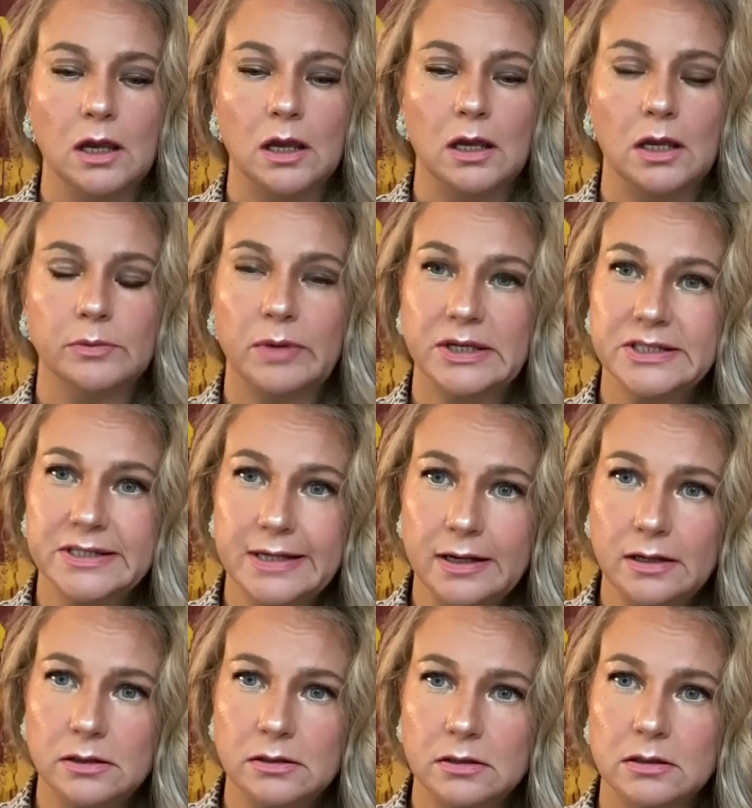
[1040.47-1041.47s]
And my
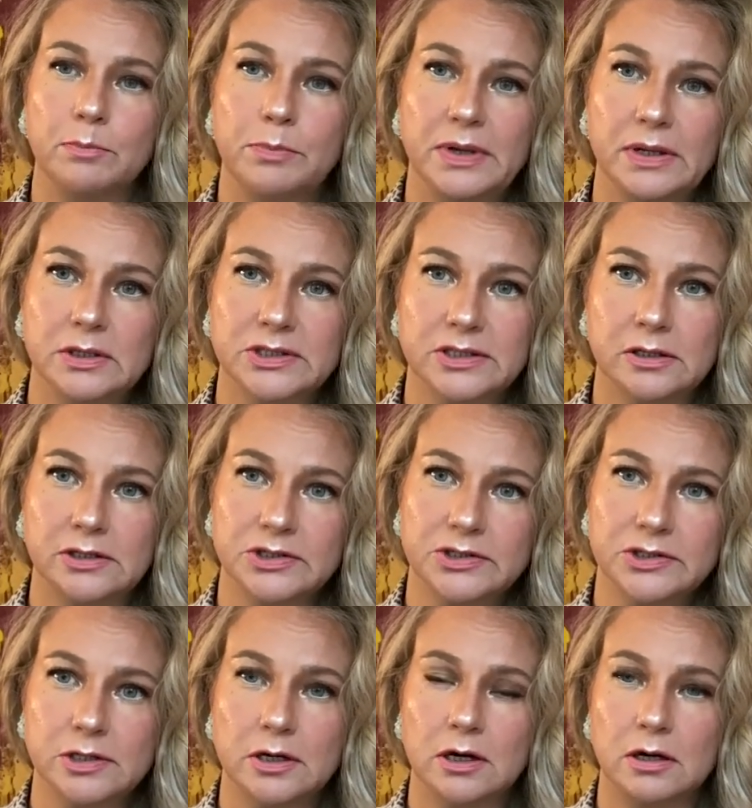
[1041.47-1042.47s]
second biggest
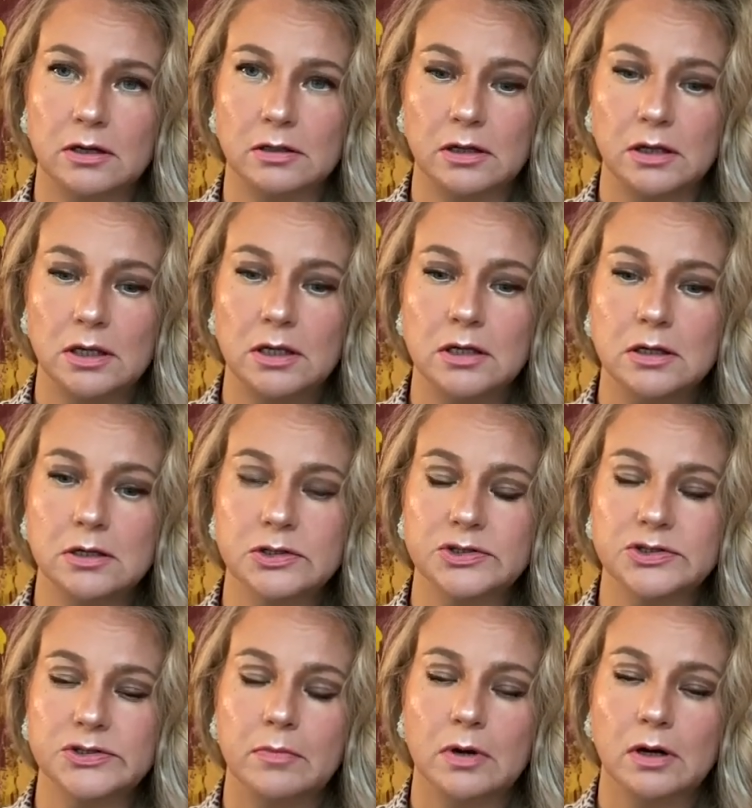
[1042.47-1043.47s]
concern
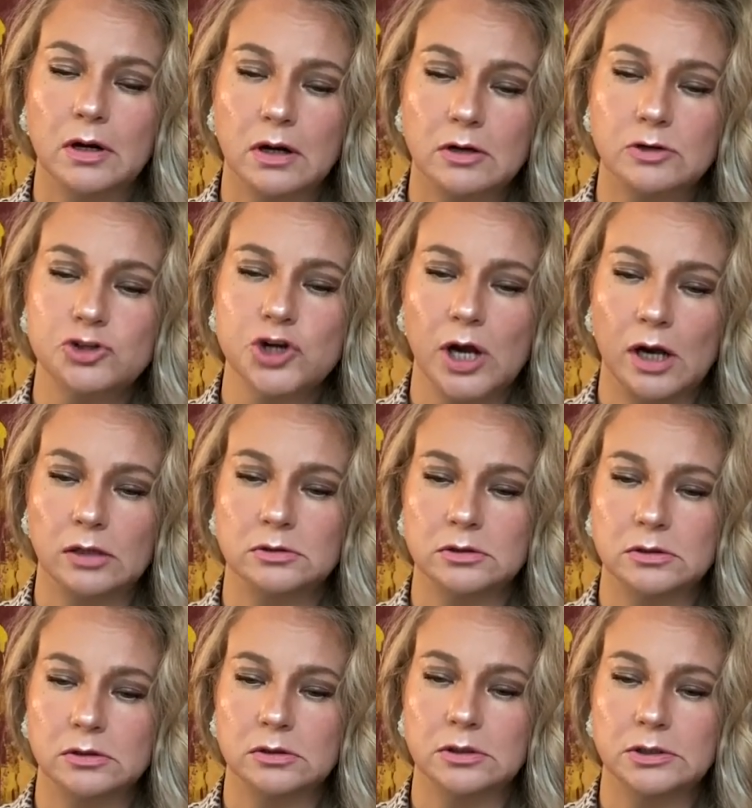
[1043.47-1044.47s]
is her
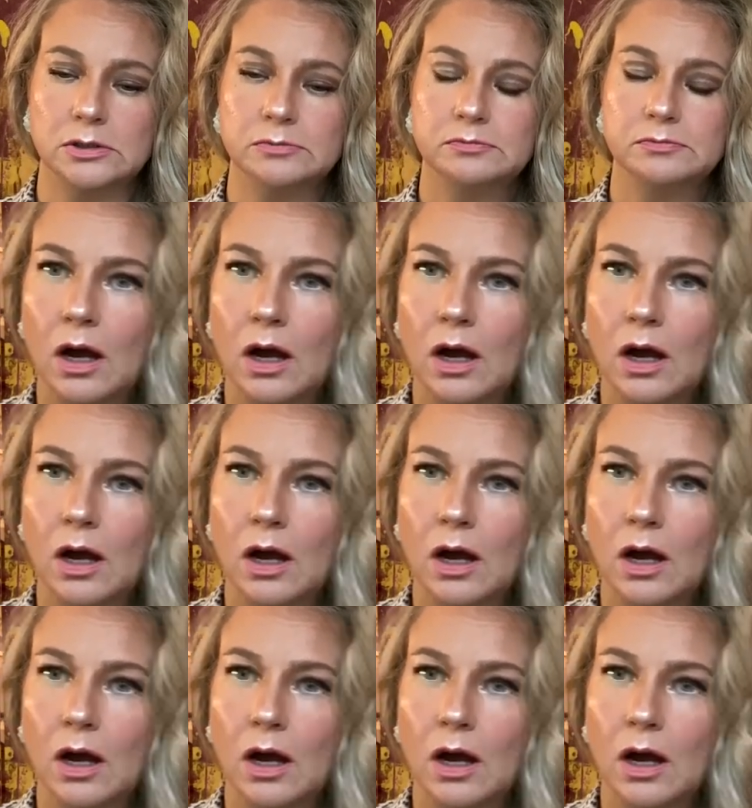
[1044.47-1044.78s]
childhood.